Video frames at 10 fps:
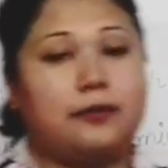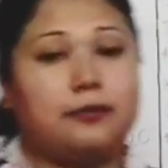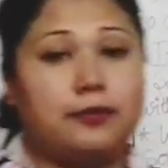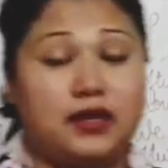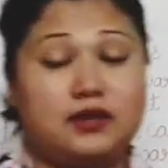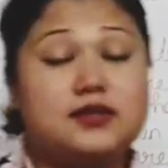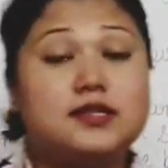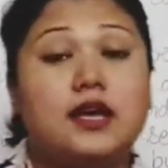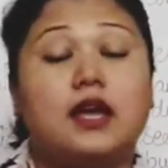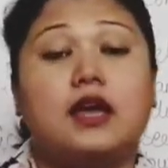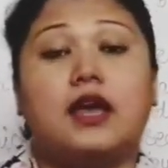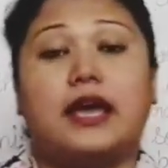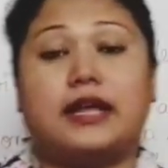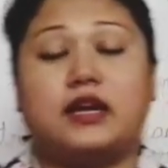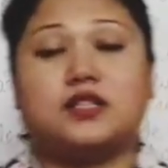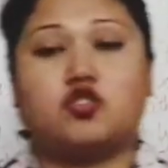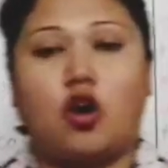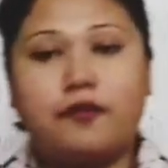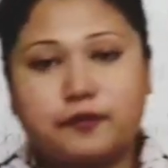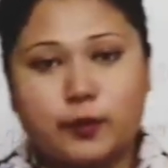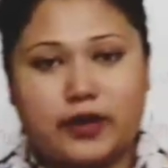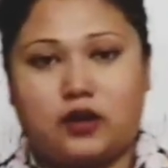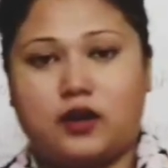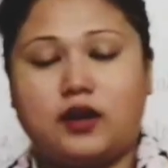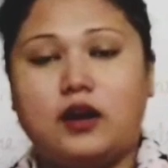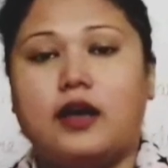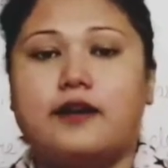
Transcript: Means in a software